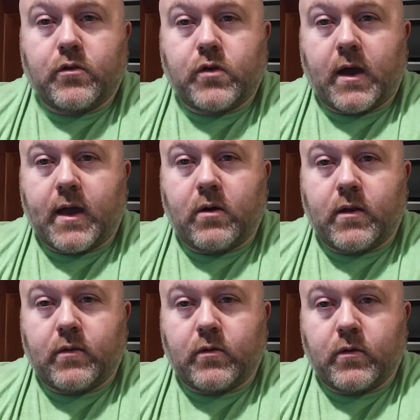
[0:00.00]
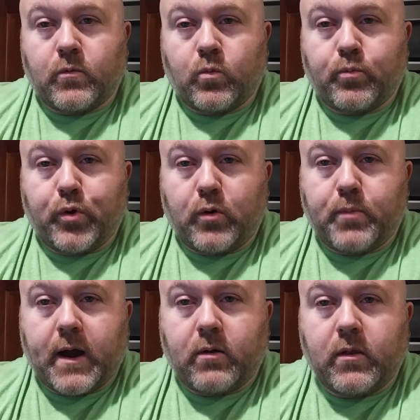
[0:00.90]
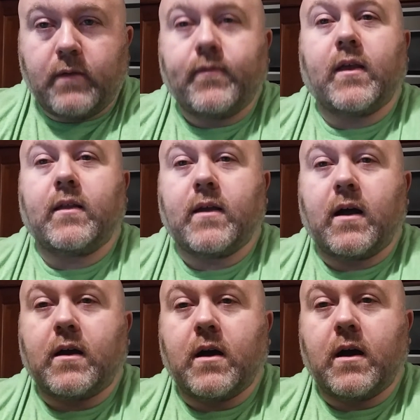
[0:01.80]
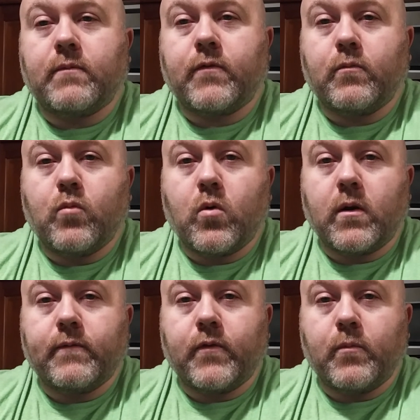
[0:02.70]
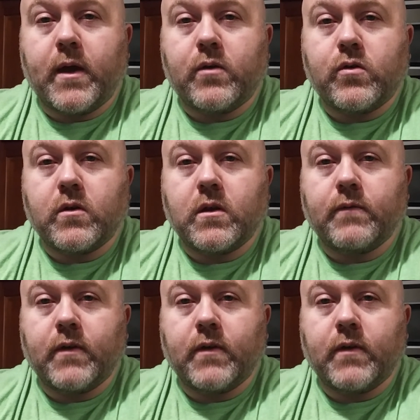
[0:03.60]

check out purepowerlifting.com for more information.